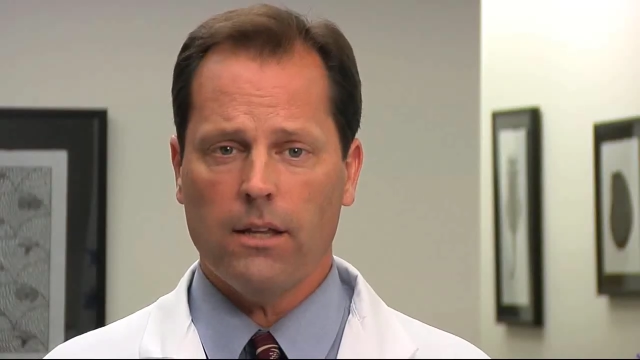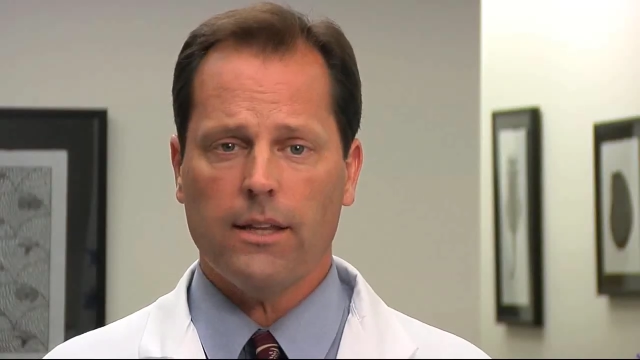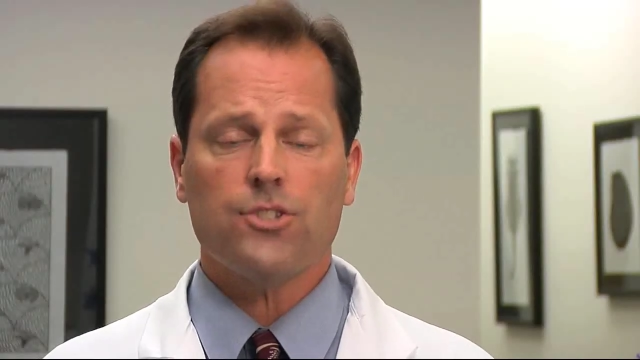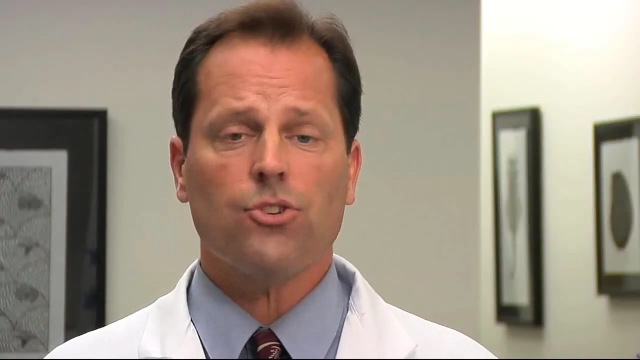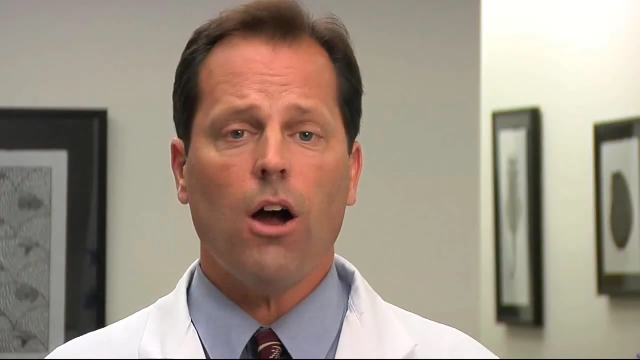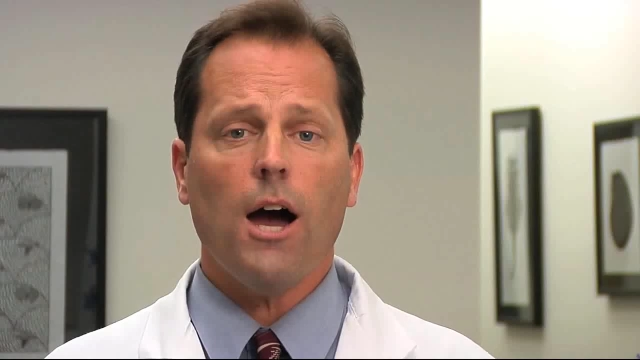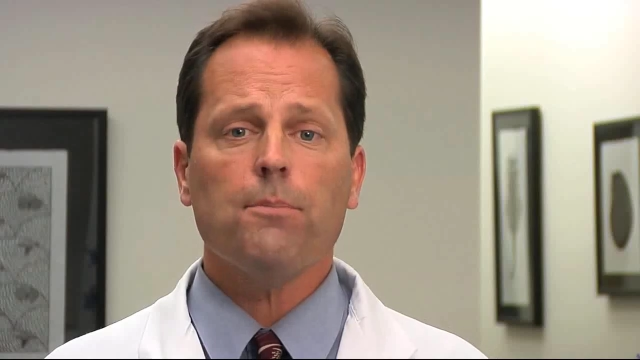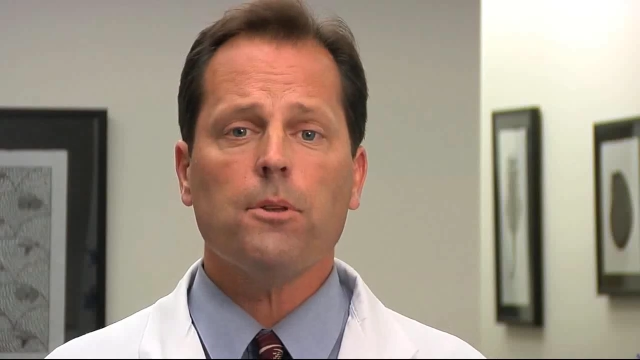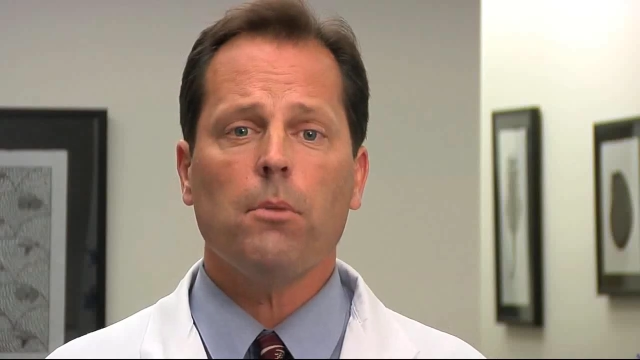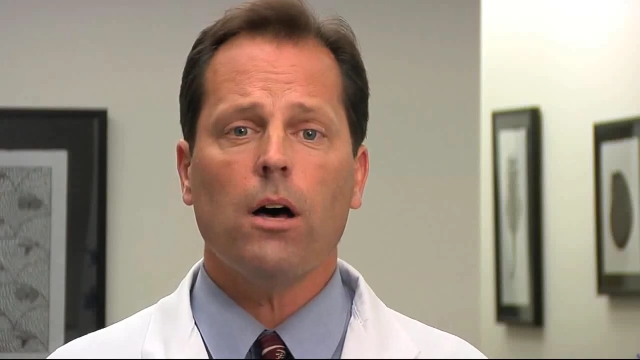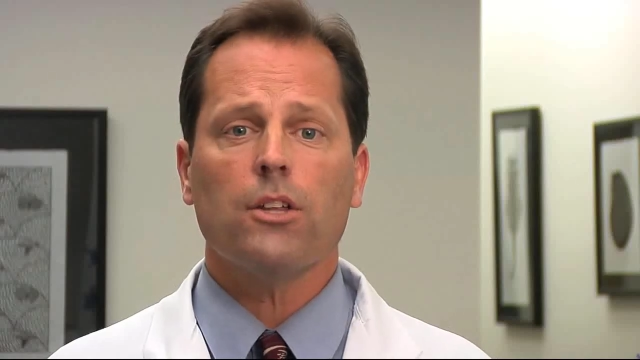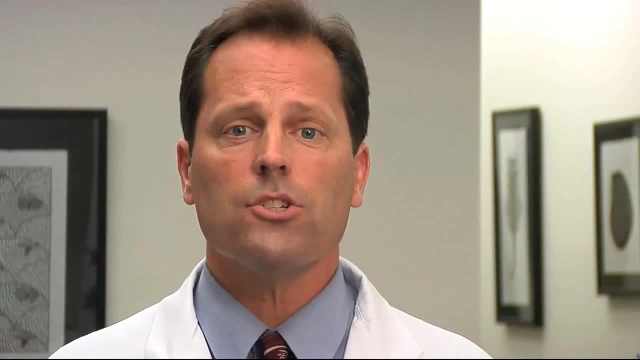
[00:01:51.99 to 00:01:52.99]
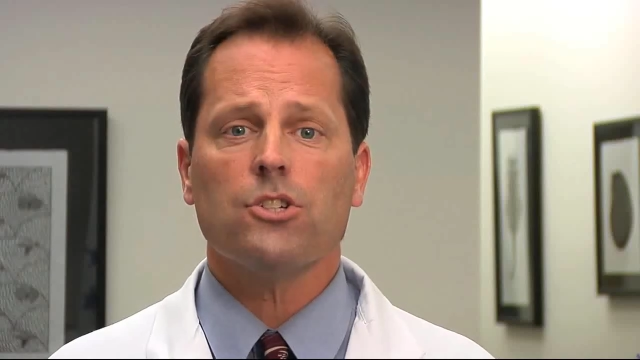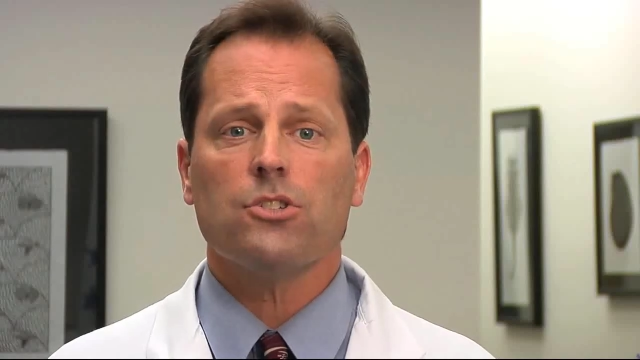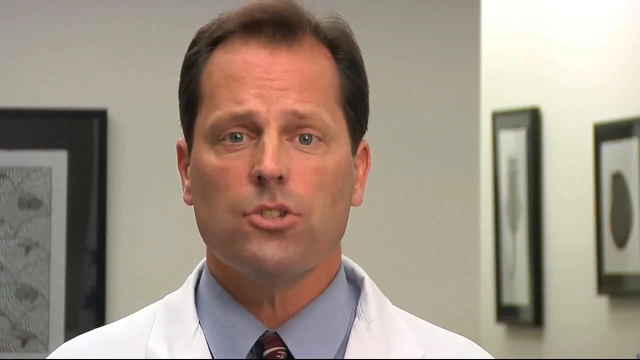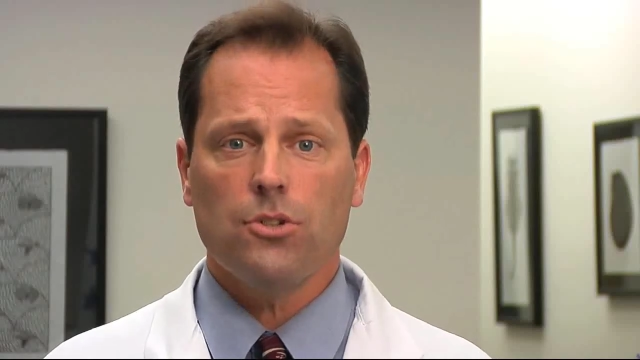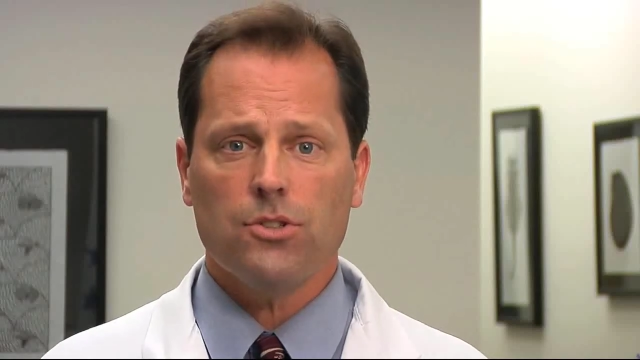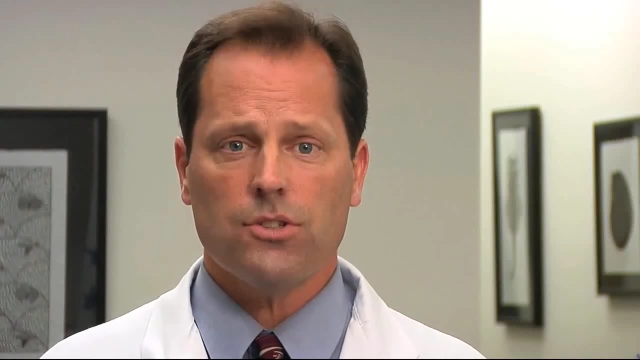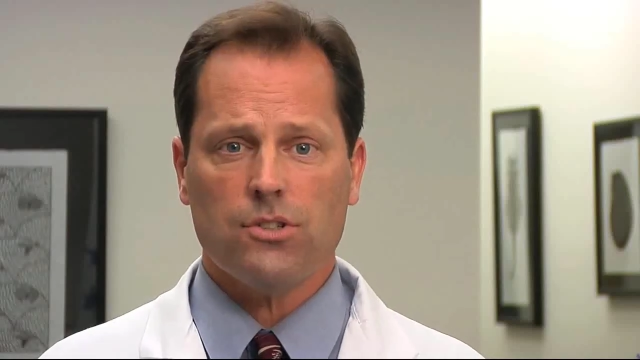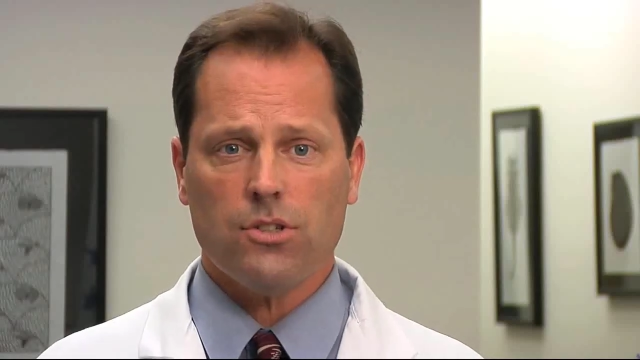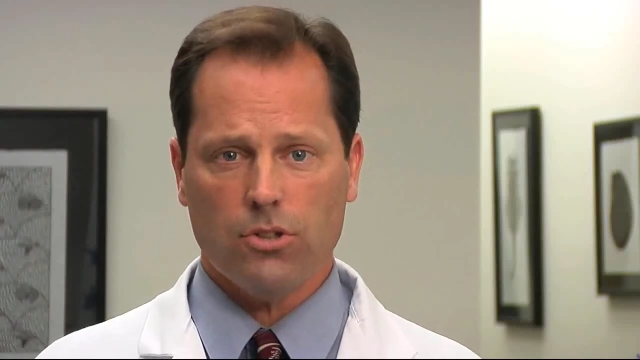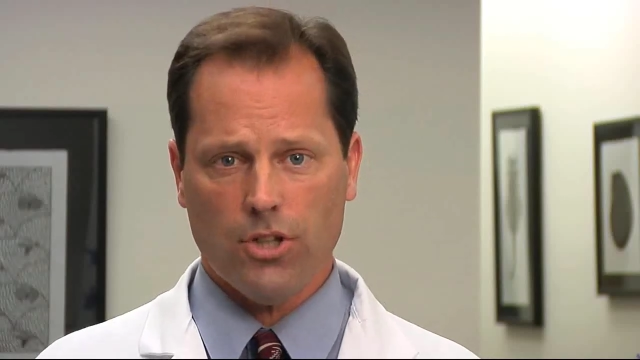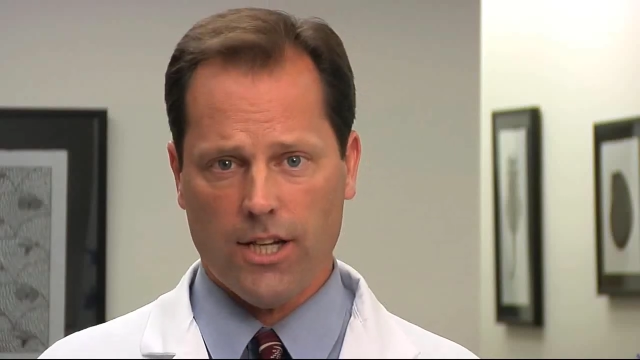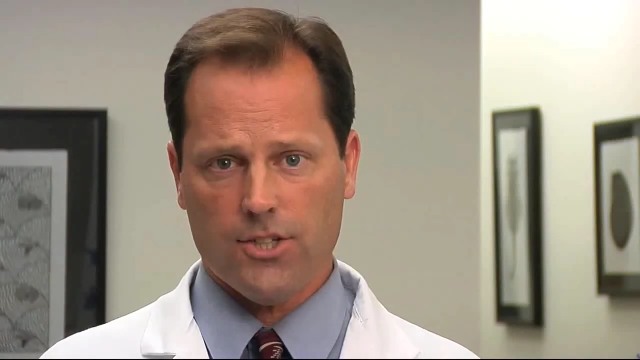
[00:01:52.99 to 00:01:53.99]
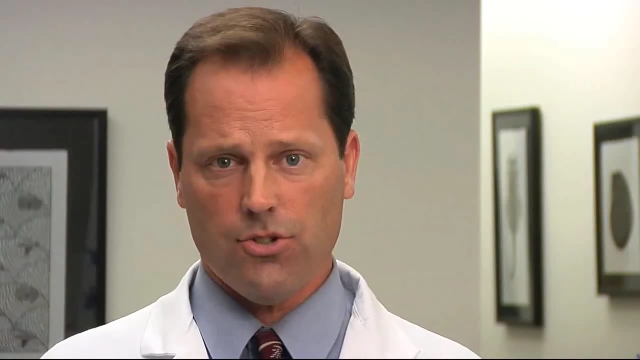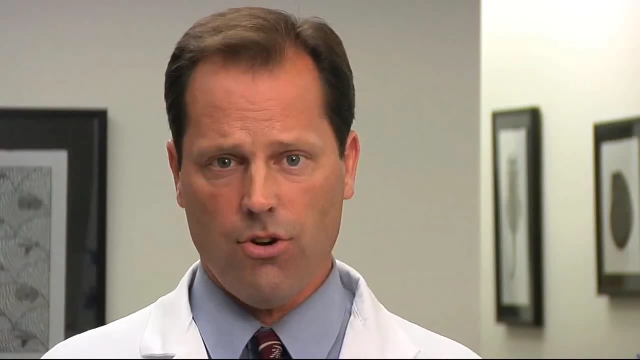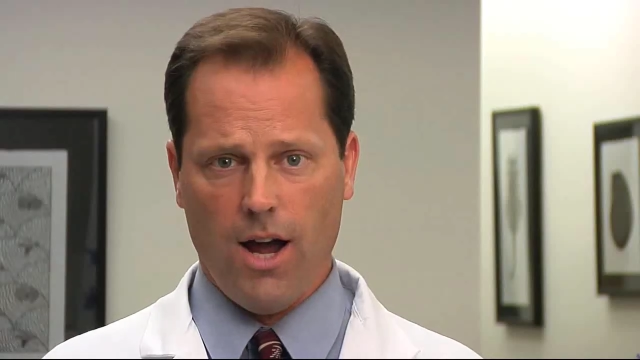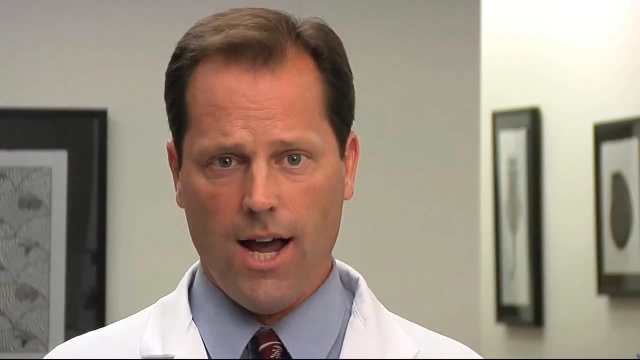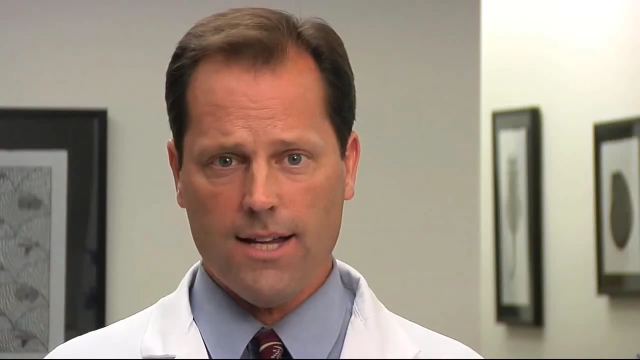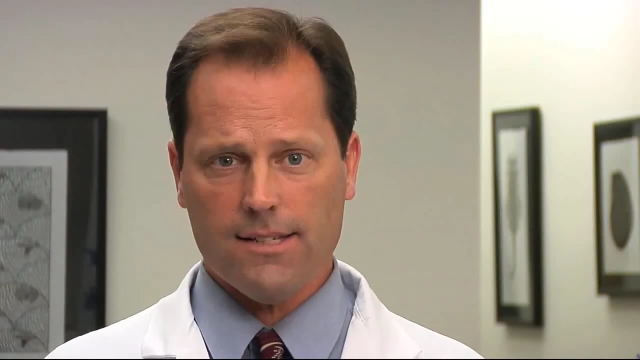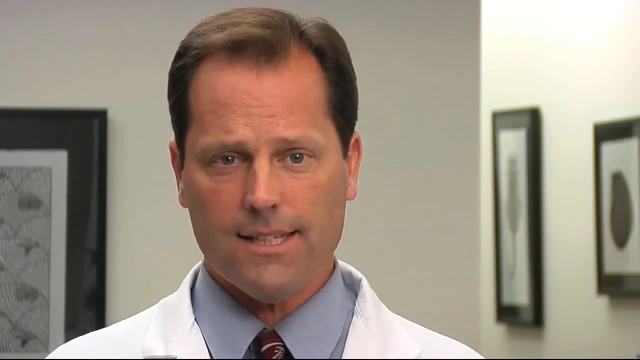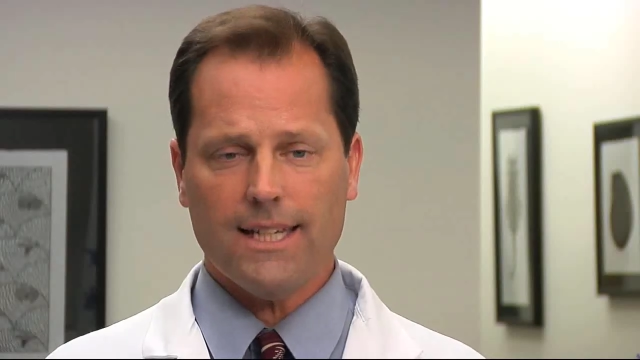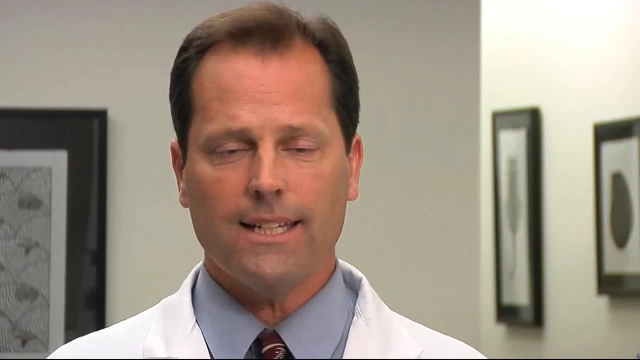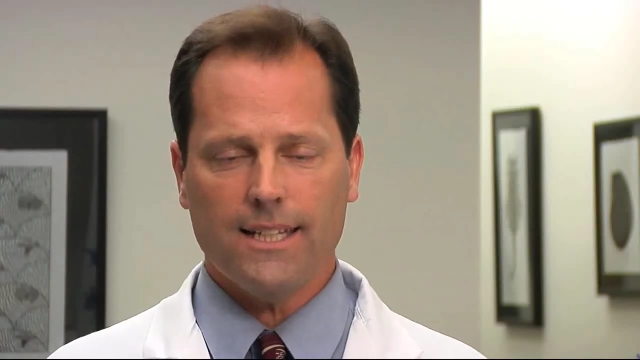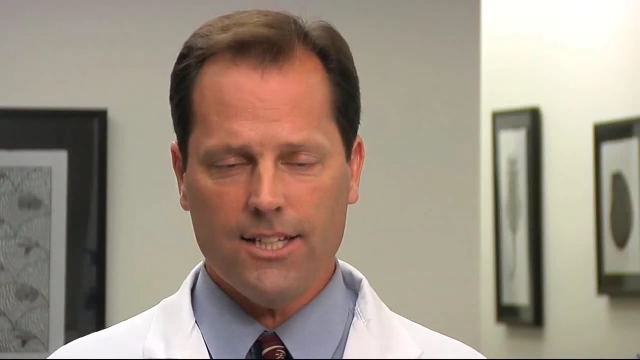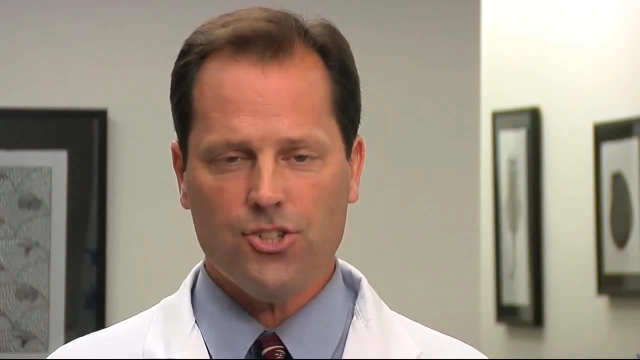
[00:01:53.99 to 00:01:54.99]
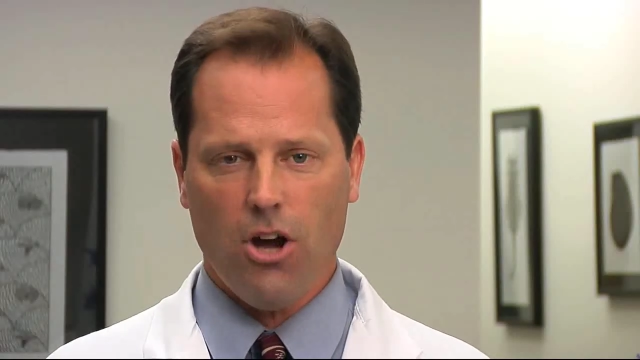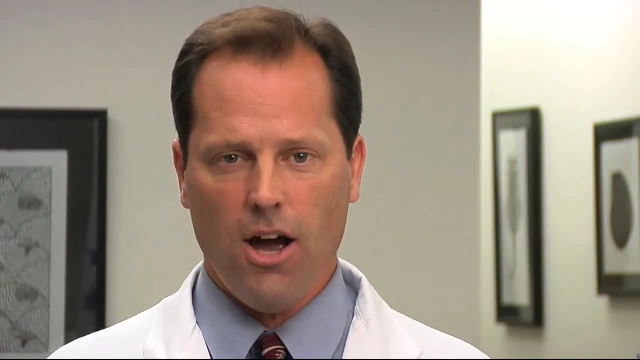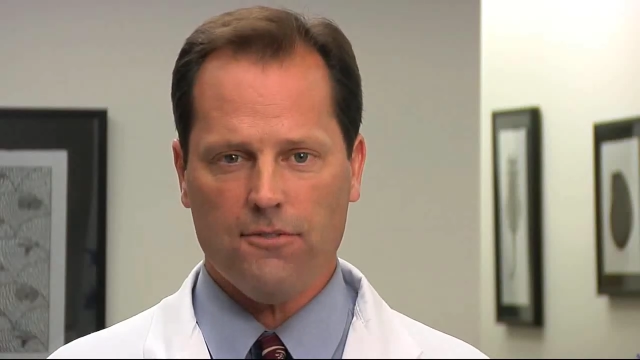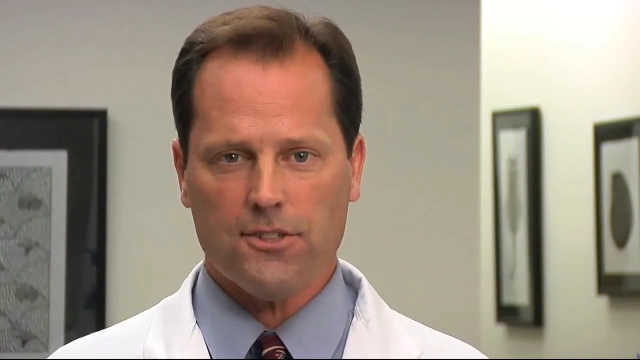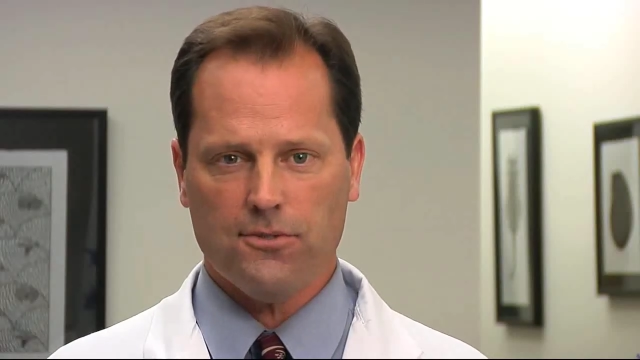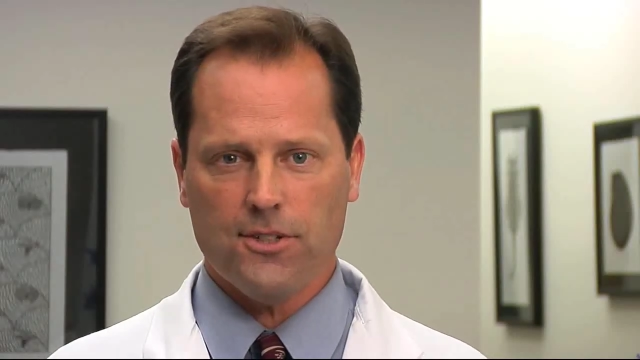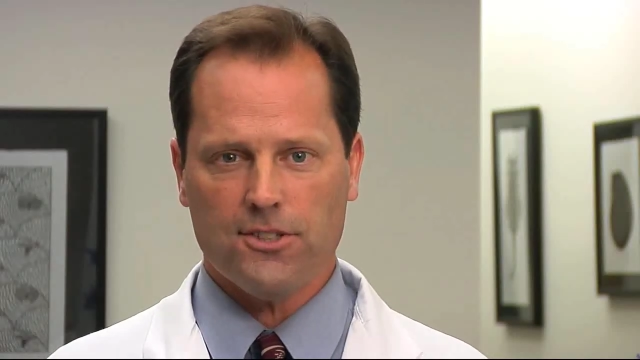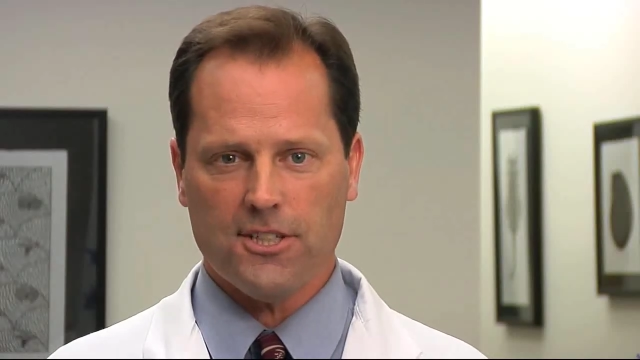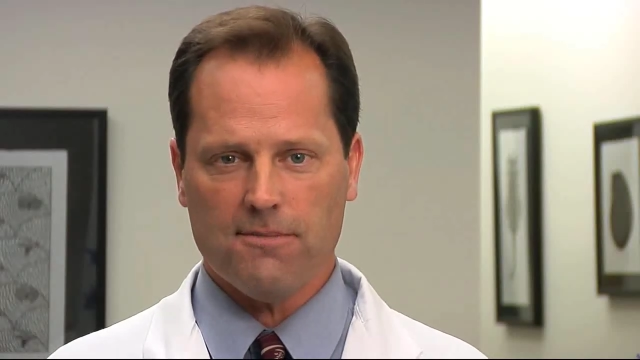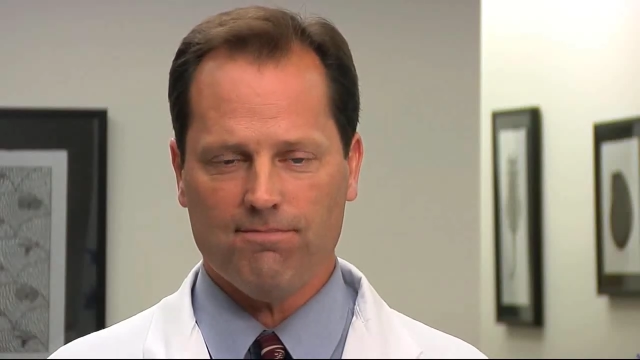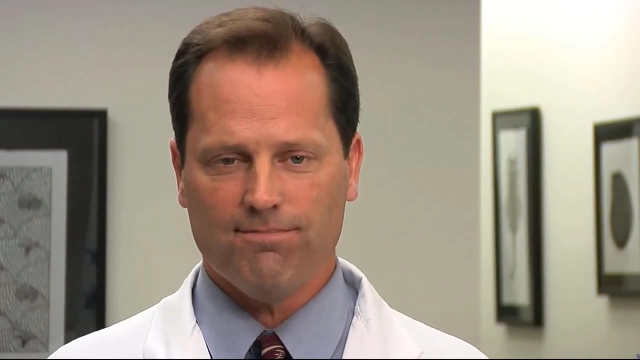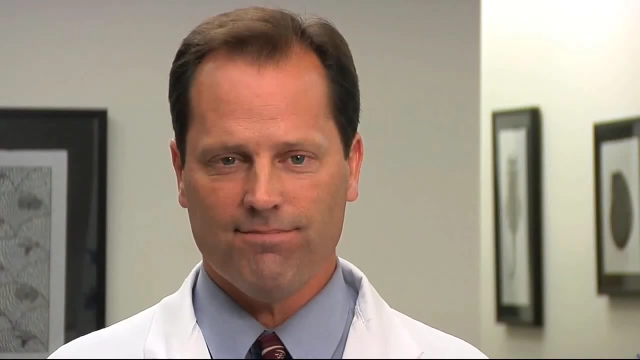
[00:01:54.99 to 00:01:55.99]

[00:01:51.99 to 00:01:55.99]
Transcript: that your ophthalmologist uses to look at your eyes in each office visit.